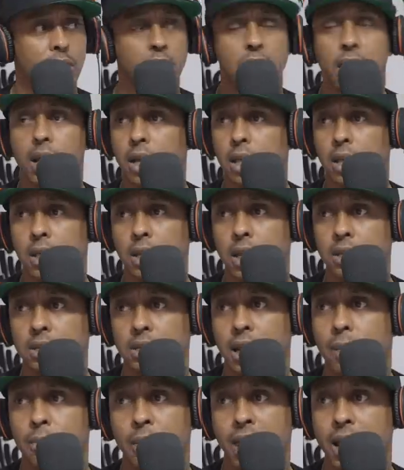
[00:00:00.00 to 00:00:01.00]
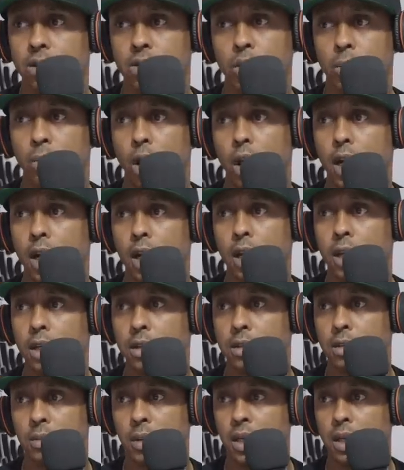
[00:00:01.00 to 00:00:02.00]
Right. That's not master
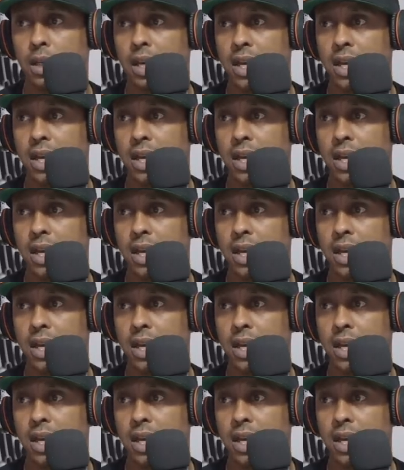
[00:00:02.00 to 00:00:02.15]
marketing to me.